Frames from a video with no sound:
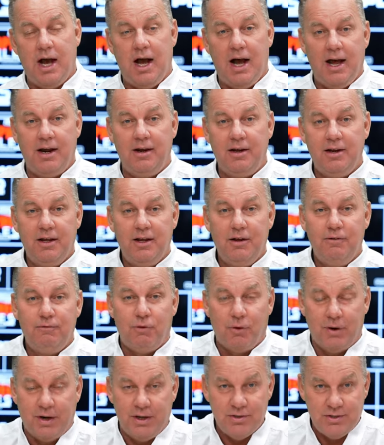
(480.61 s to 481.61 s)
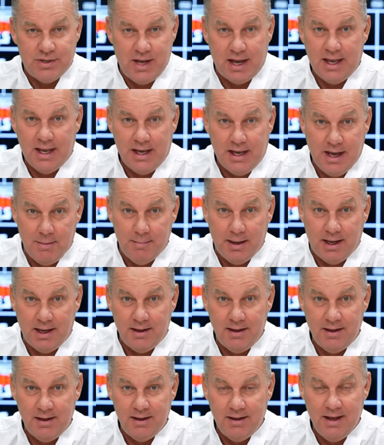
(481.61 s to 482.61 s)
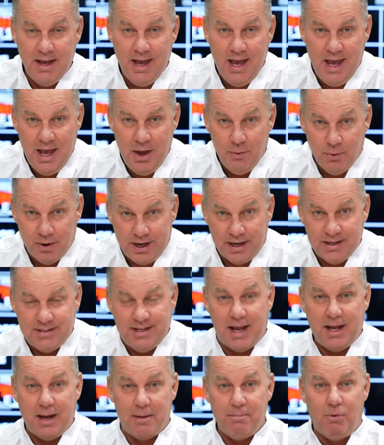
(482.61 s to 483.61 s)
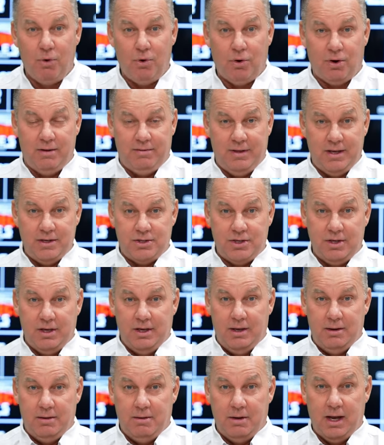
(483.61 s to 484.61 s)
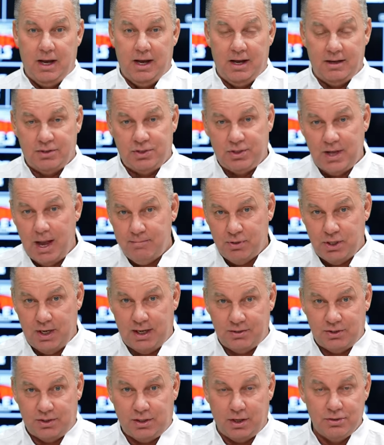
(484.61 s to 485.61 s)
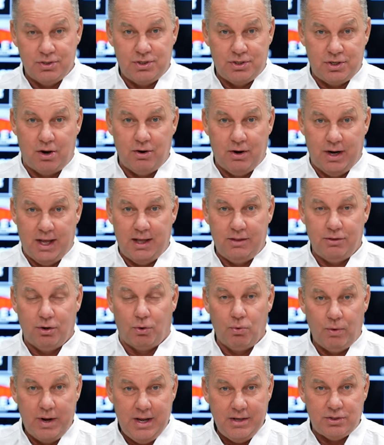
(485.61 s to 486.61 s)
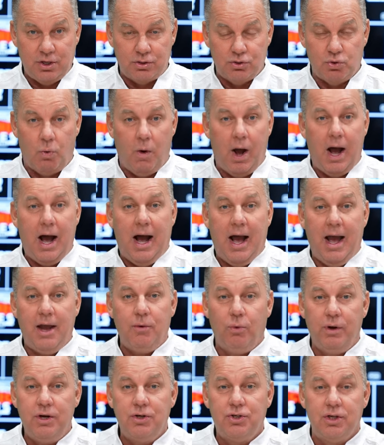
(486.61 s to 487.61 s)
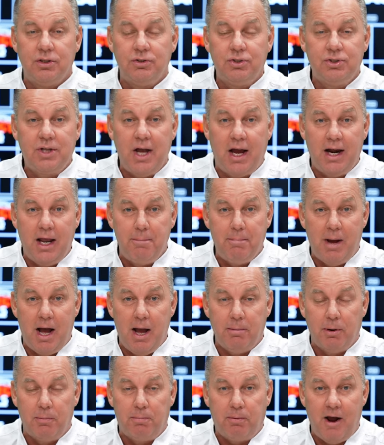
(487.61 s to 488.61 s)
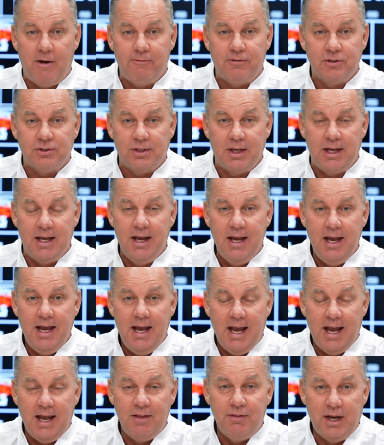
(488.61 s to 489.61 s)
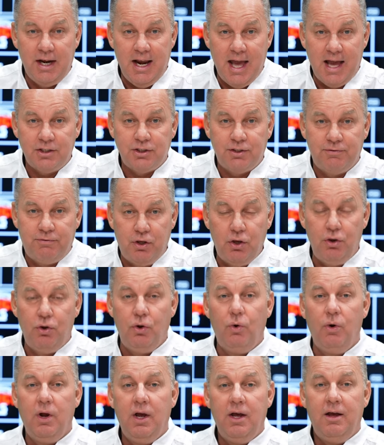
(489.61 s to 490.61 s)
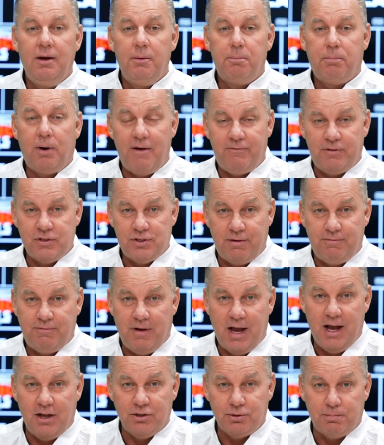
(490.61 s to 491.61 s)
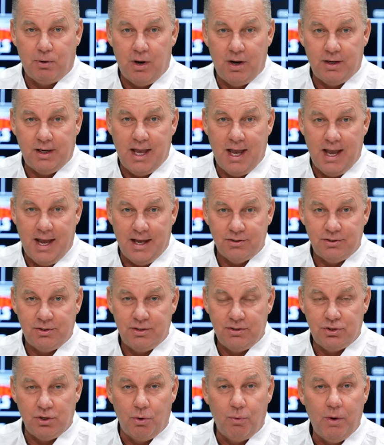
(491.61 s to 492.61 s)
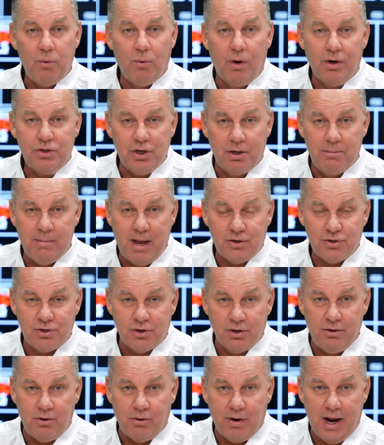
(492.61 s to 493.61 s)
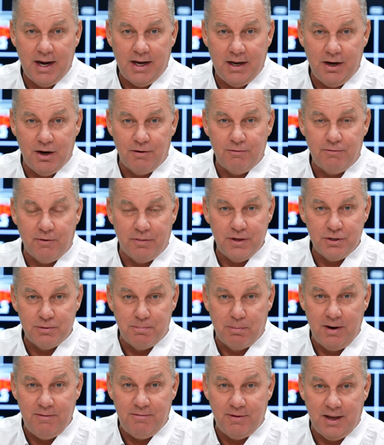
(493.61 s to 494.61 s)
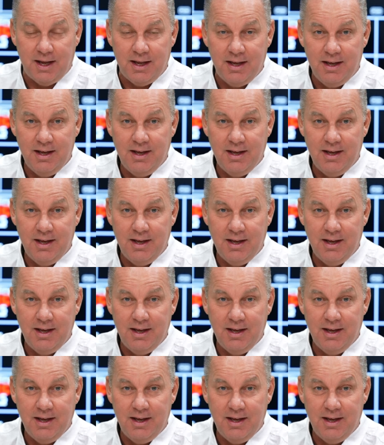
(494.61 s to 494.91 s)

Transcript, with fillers: God for his second coming. We're going to take up more of this uh, subjects concerning the reasons why we should study Bible prophecy in the next few Prophecy Files broadcasts. So we want you to make sure you're right here for this briefing.